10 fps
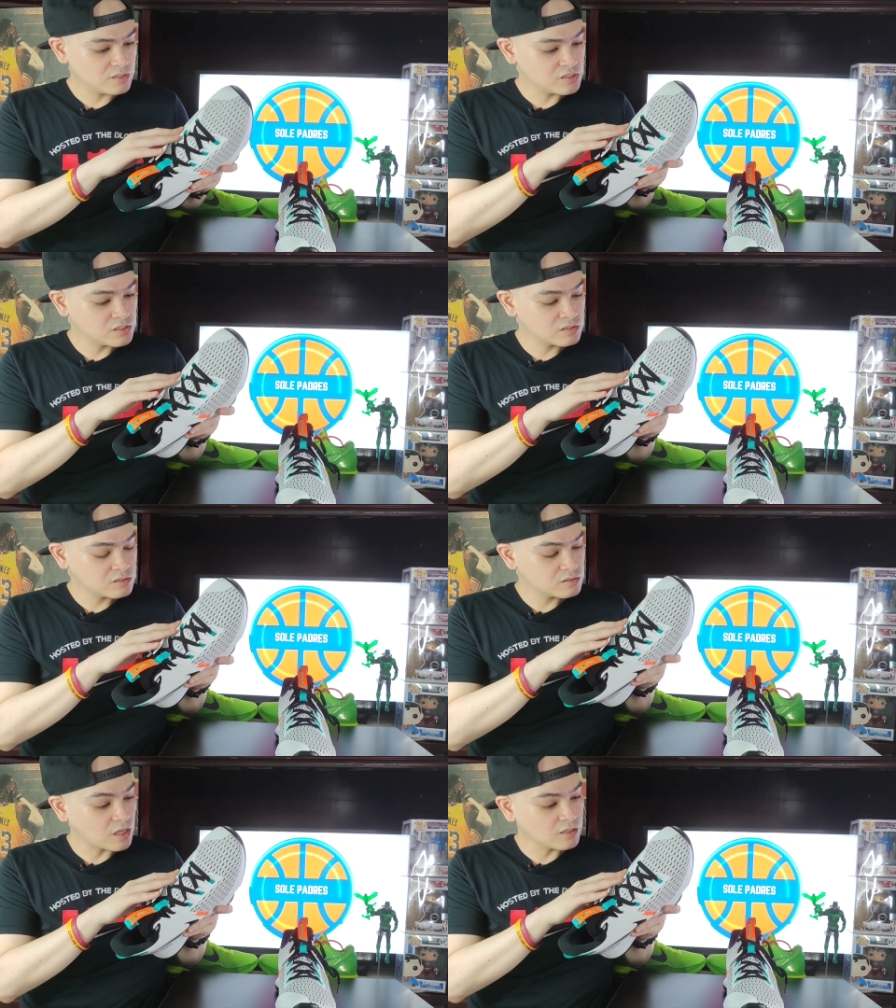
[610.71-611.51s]
This is
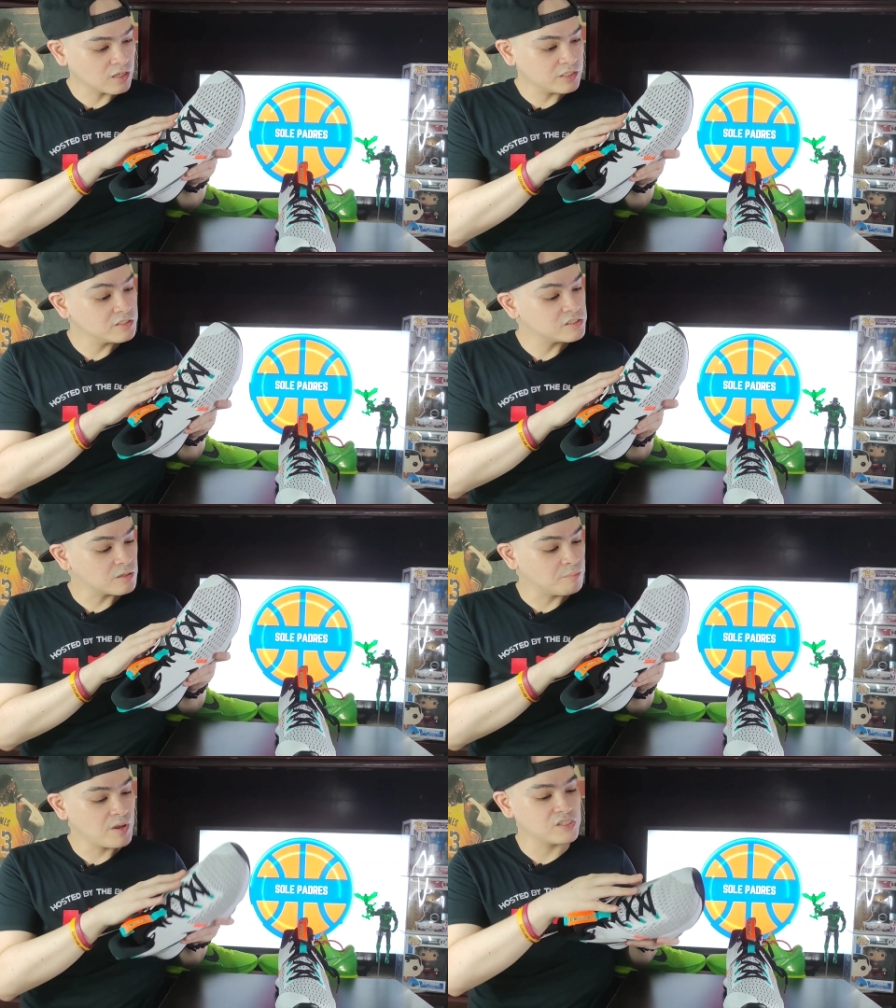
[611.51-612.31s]
technically this
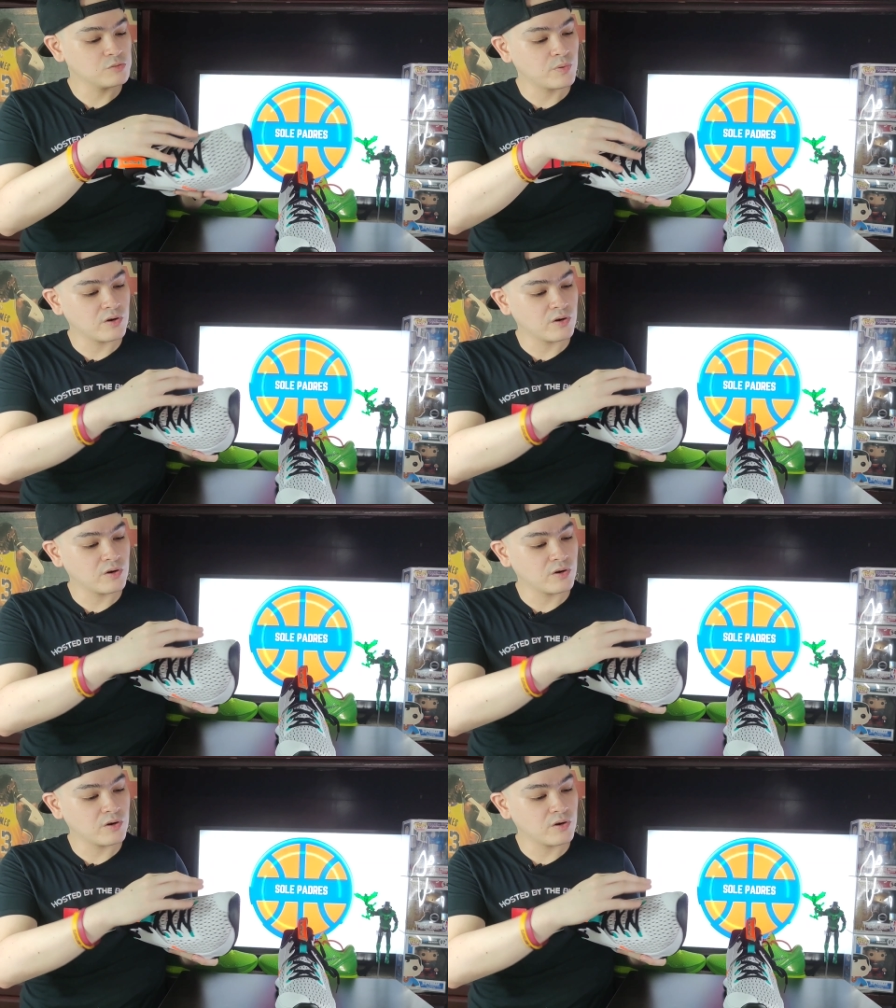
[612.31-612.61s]
is a mesh,